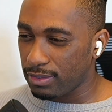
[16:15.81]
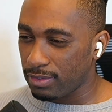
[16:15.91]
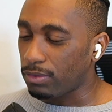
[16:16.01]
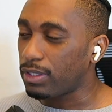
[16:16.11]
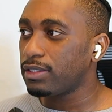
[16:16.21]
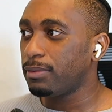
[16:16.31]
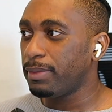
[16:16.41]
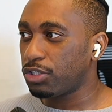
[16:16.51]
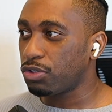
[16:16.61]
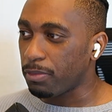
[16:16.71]
or not to
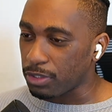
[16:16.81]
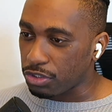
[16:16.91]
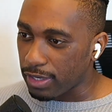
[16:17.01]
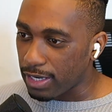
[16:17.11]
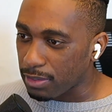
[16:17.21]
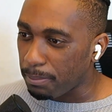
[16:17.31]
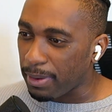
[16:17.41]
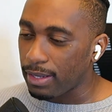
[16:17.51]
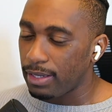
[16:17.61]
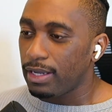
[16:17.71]
make sure, but try to
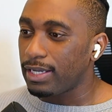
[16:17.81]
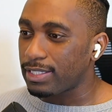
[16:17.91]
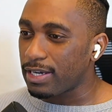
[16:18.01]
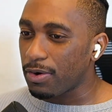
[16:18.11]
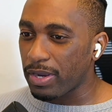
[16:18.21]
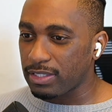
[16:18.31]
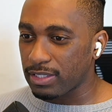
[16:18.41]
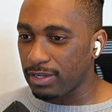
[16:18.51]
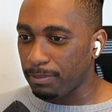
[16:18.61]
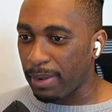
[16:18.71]
bind? Is there a way
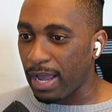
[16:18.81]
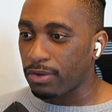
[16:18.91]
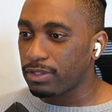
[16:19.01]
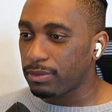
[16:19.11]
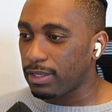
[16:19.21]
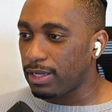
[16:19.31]
to bound